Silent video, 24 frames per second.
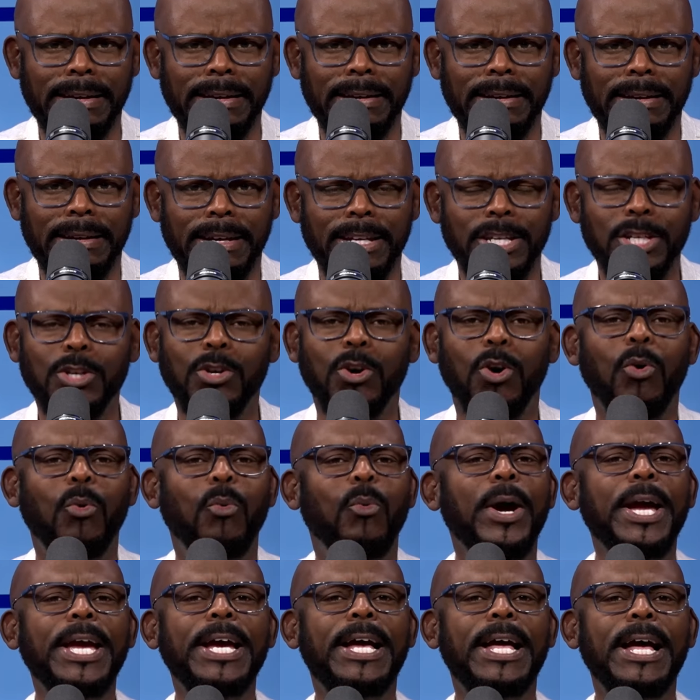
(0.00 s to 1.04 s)
And you're going to
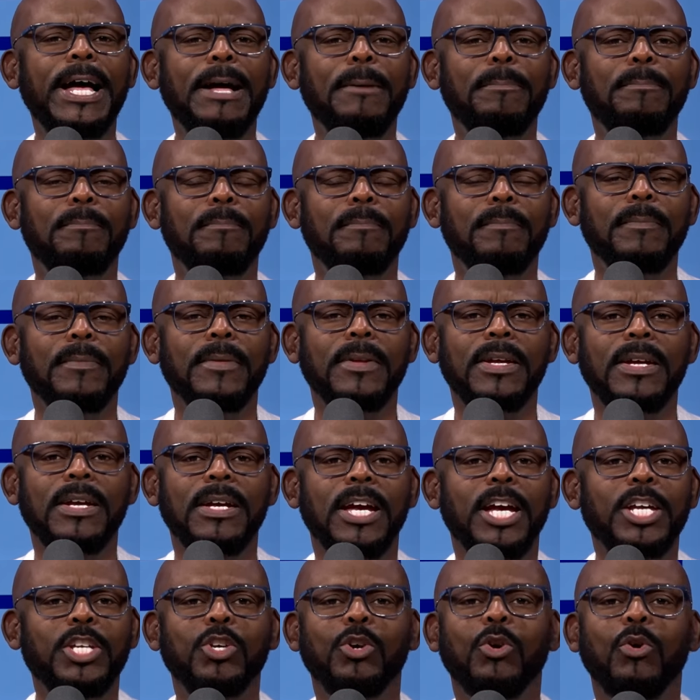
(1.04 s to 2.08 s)
wake up,
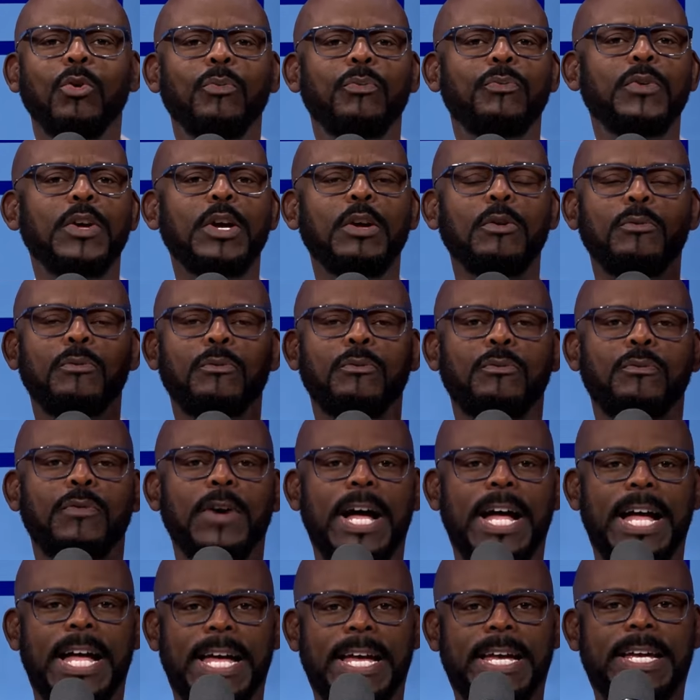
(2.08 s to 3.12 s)
and you're going to feel
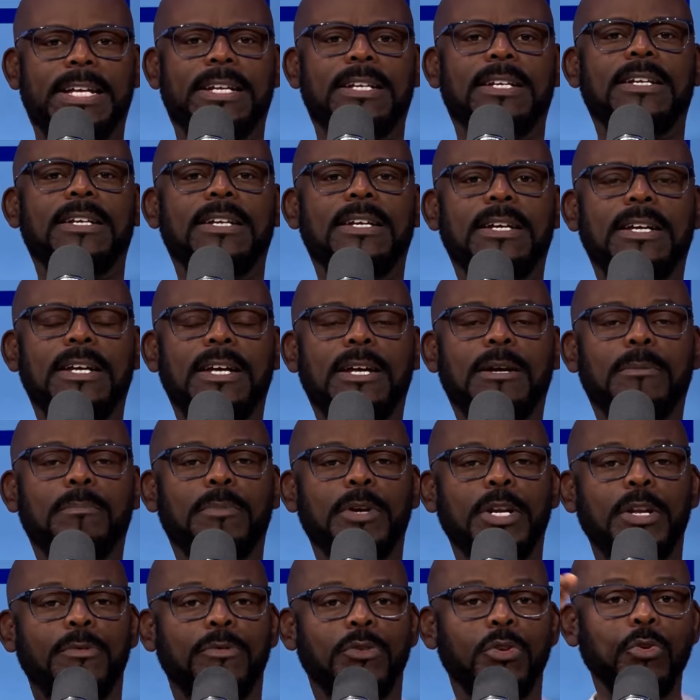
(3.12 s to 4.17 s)
fine.
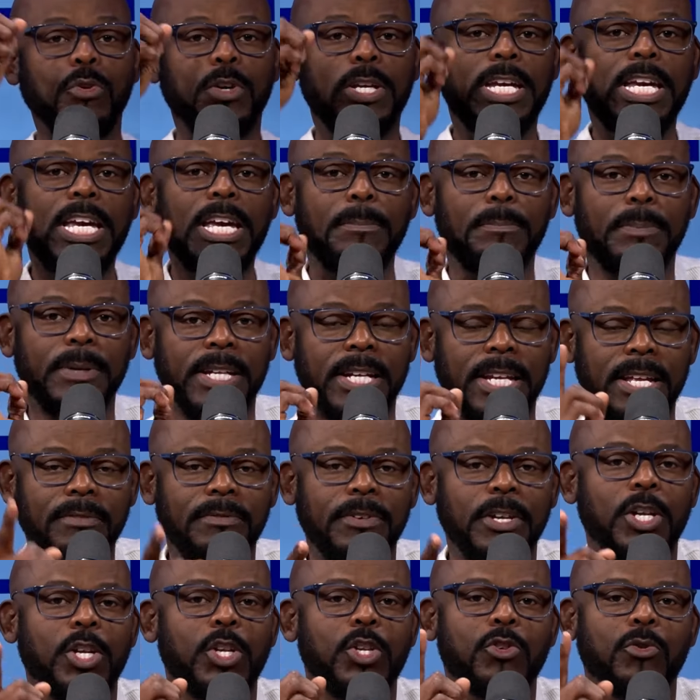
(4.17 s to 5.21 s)
But if you keep
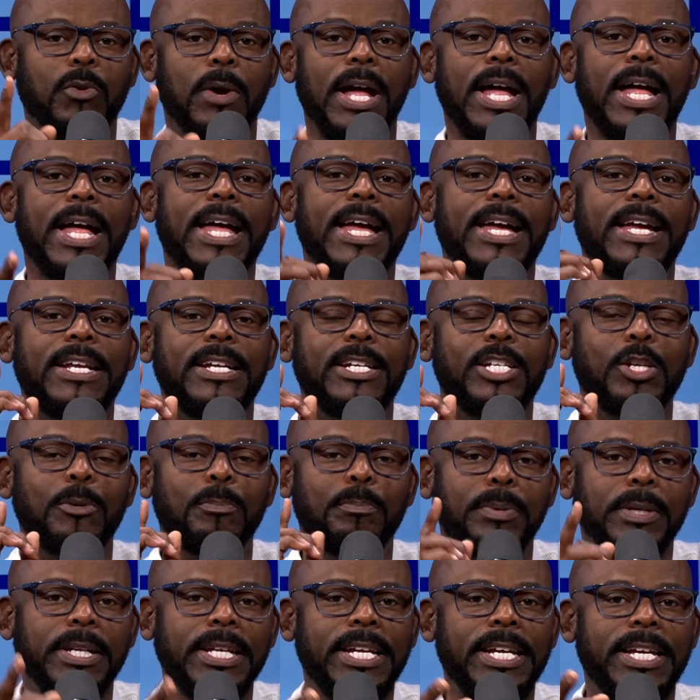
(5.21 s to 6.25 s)
living trying to
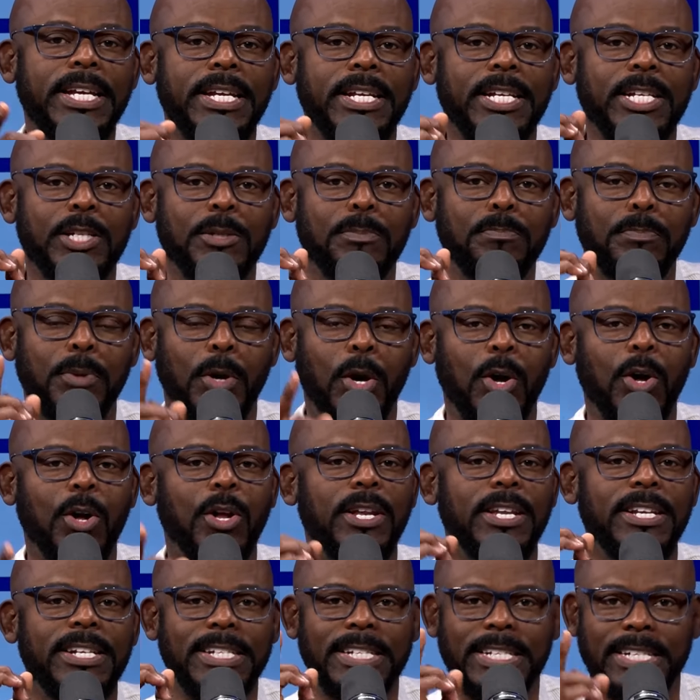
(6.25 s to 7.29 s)
please mm. Paul
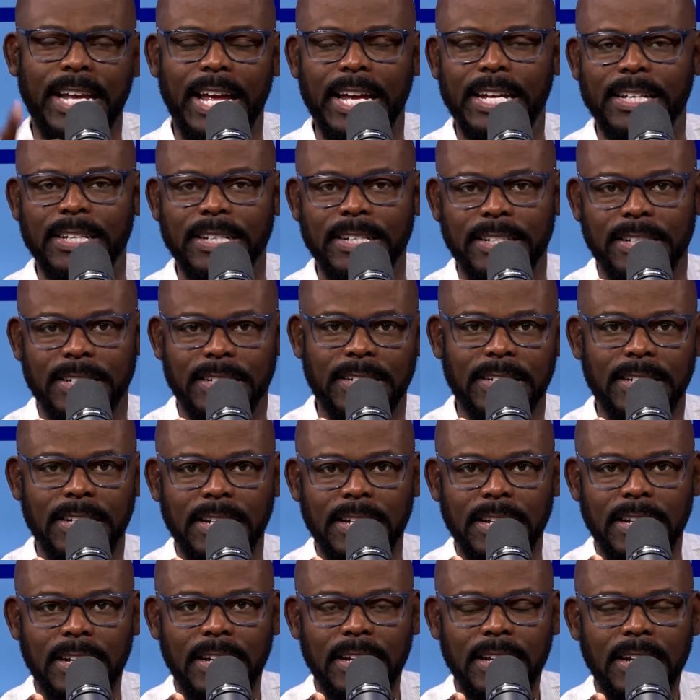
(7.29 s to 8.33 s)
and Silas,
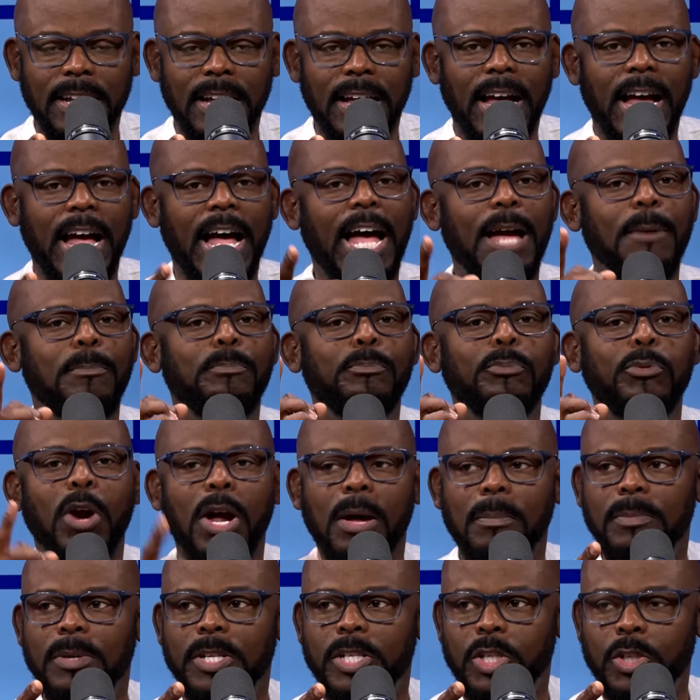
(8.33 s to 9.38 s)
mm. I
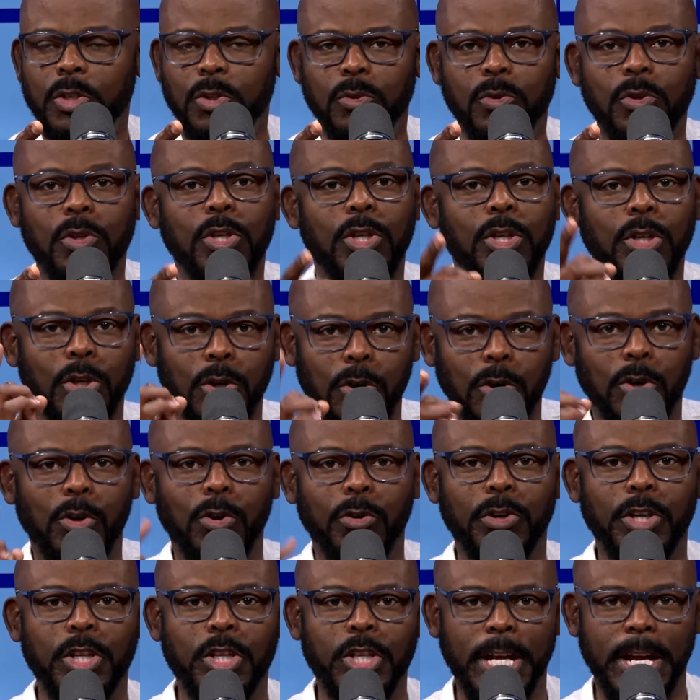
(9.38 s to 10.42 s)
promise you, you're going to go
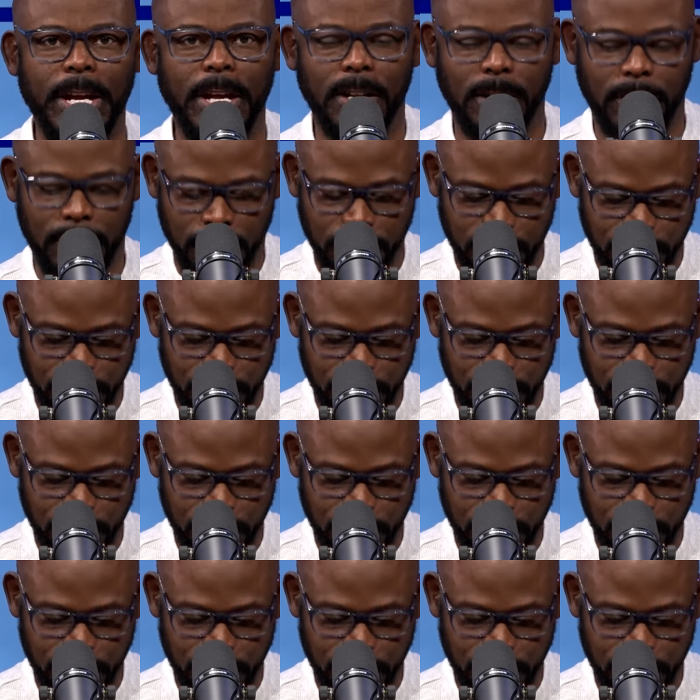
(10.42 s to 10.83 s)
to jail.